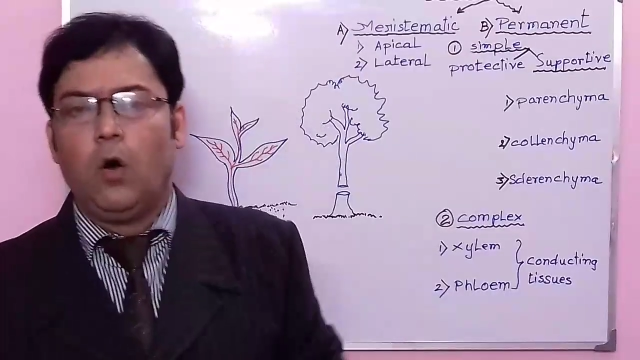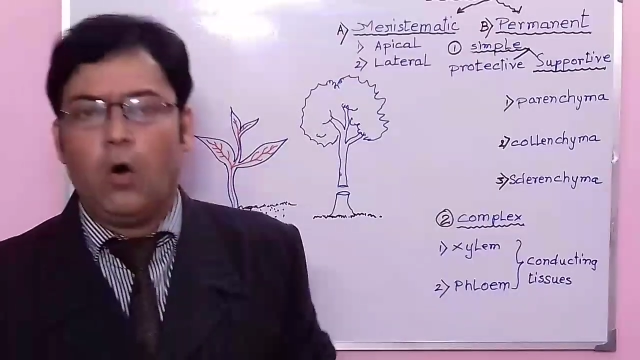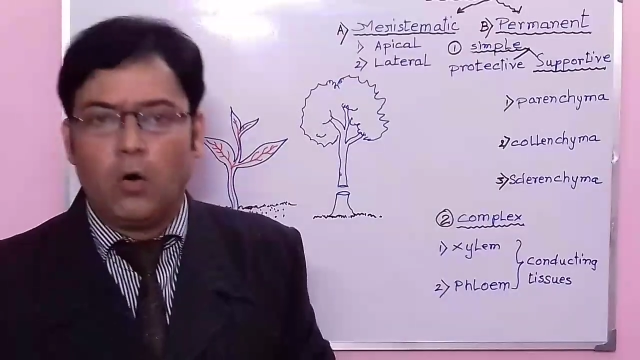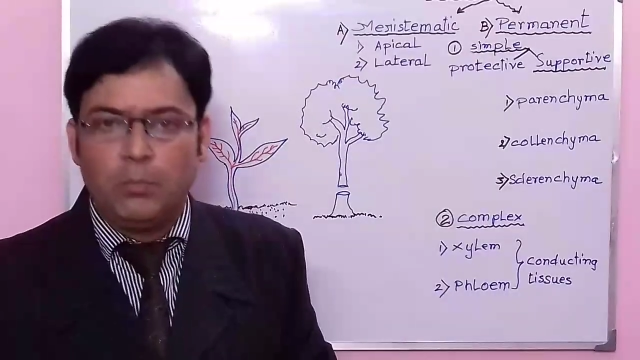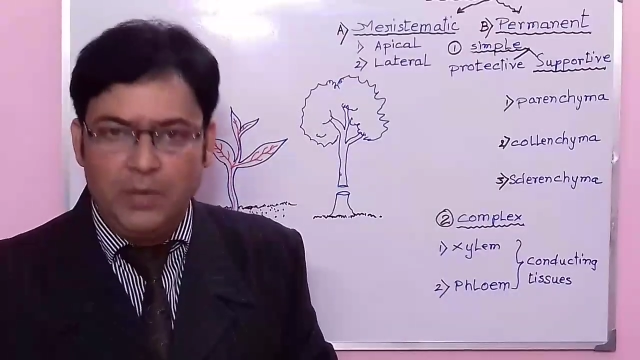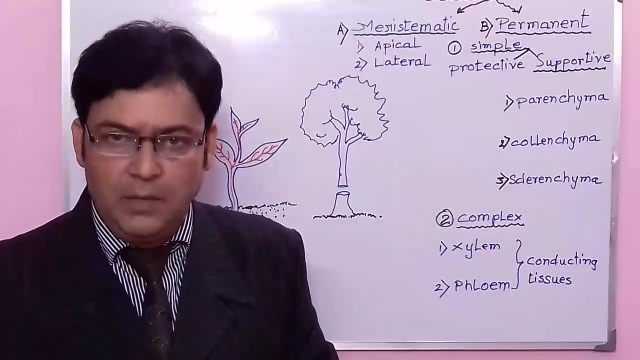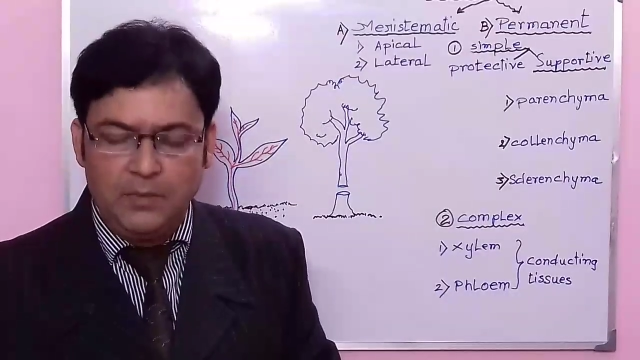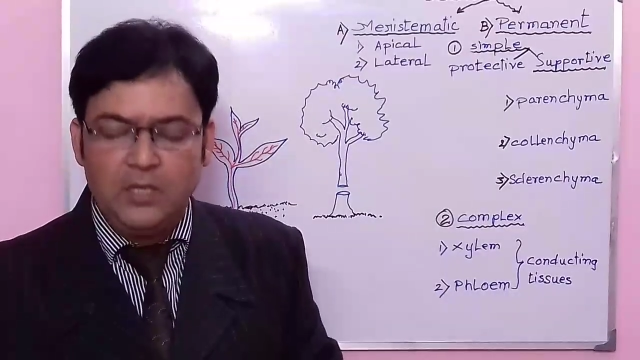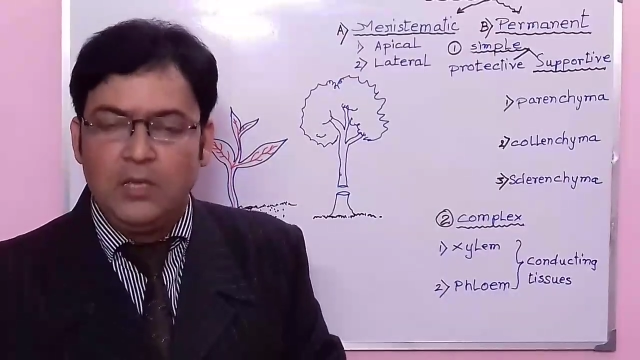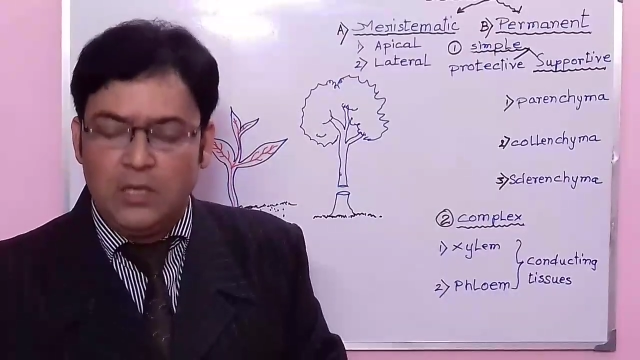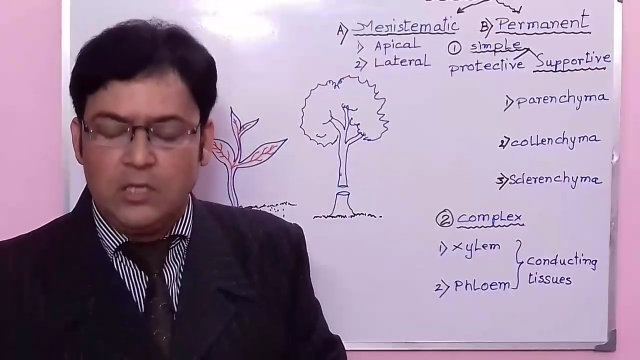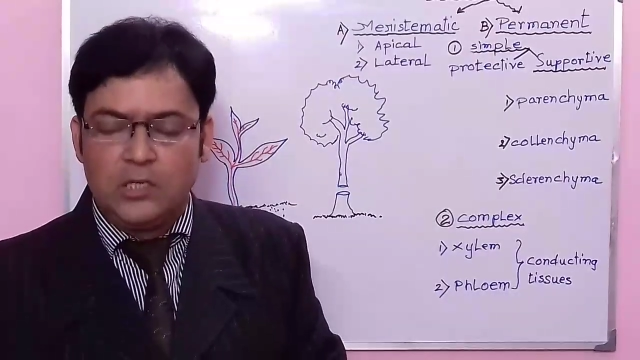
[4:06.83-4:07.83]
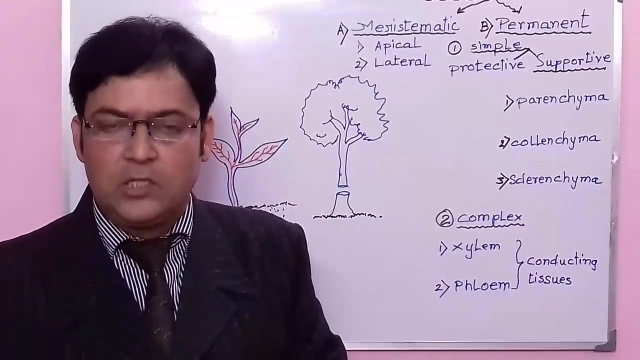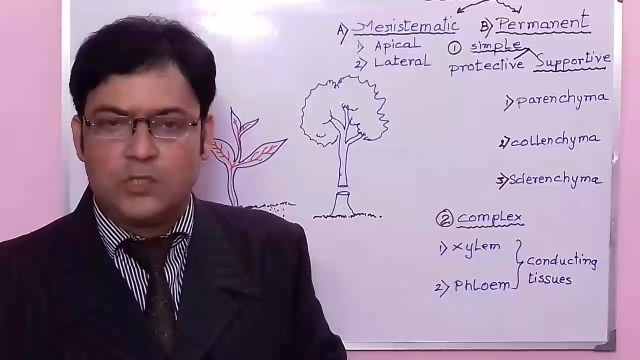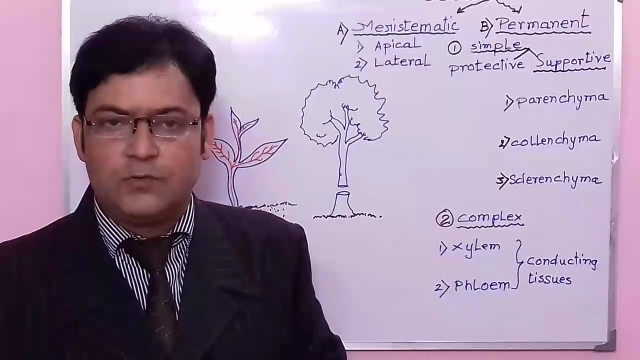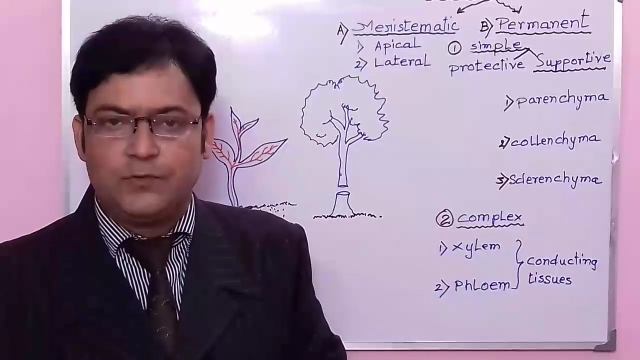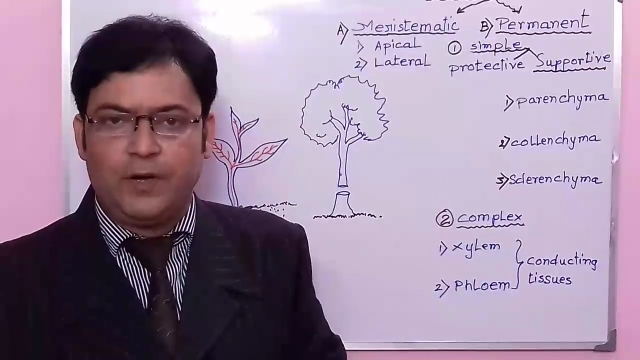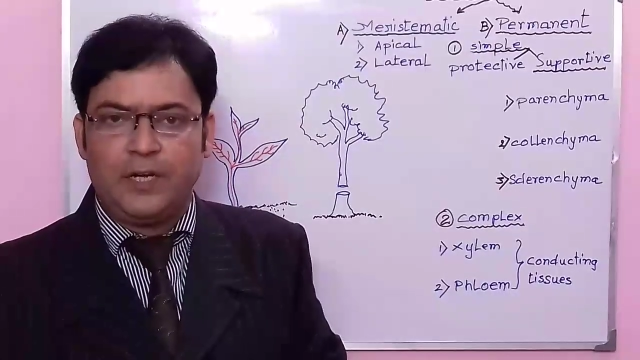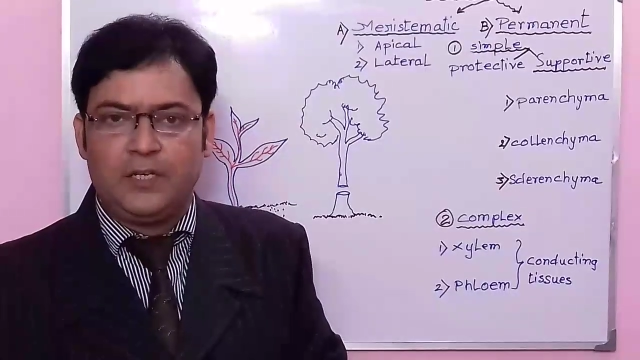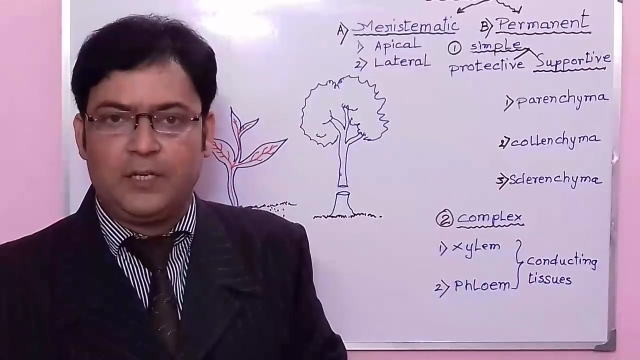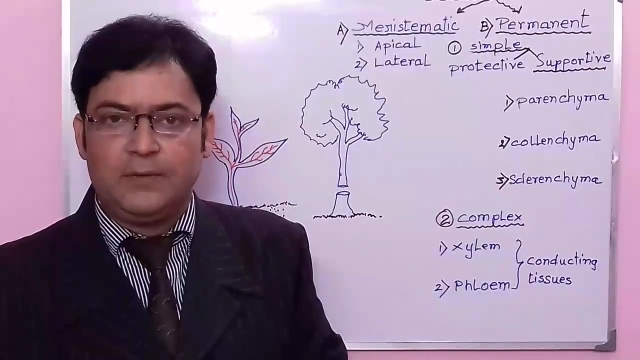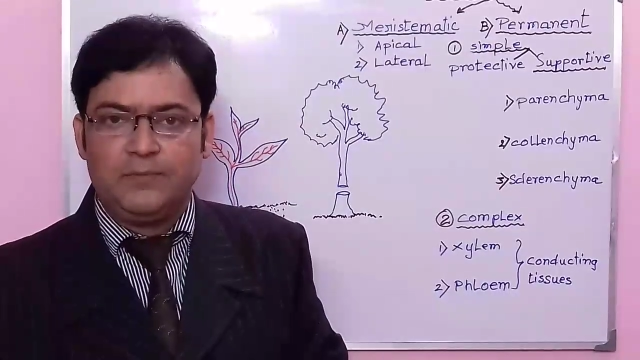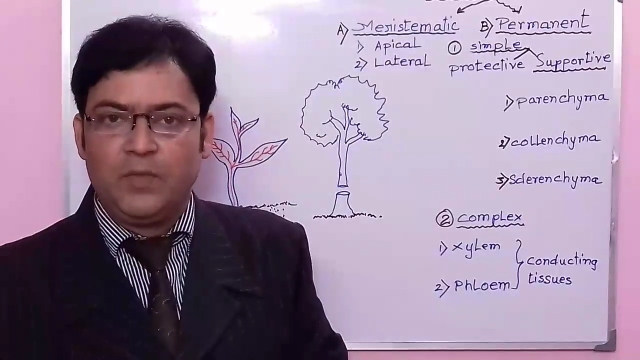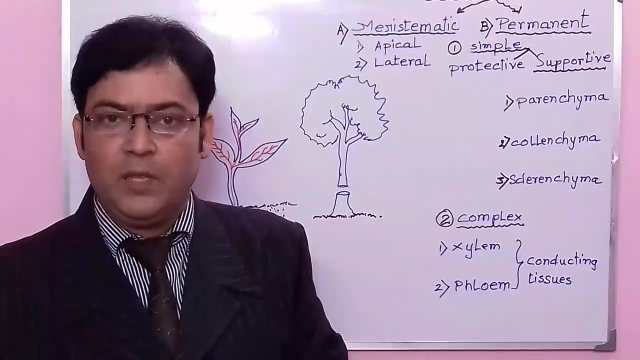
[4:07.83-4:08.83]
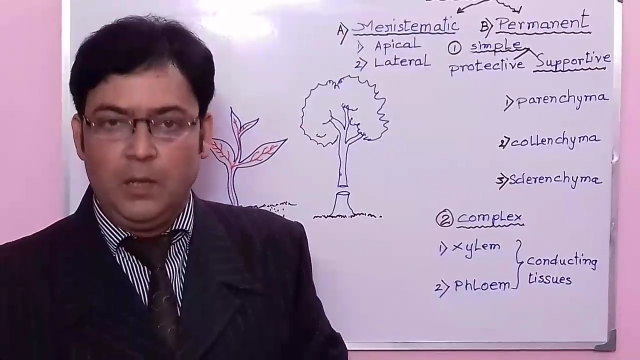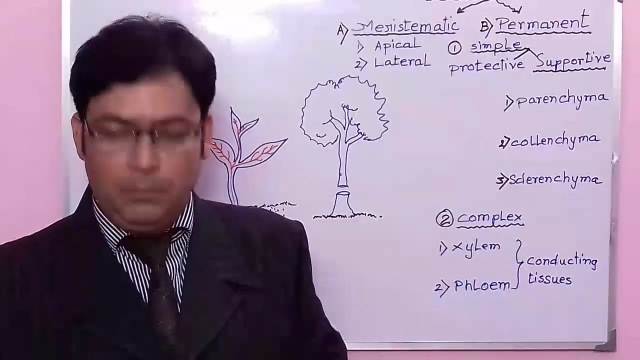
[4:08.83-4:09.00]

or maybe spherical.